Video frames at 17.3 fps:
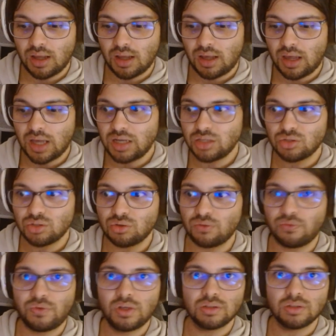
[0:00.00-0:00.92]
any sort of
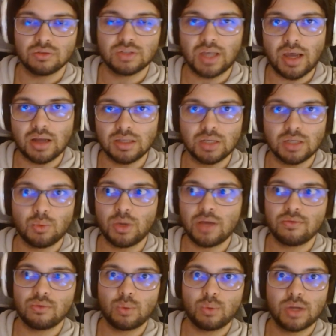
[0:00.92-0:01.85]
field of science, like
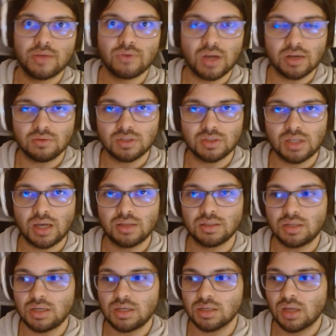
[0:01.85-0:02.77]
whatever, whatever kind of science
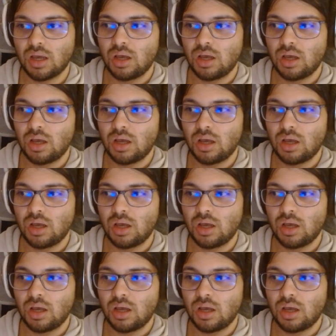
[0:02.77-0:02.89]
it is,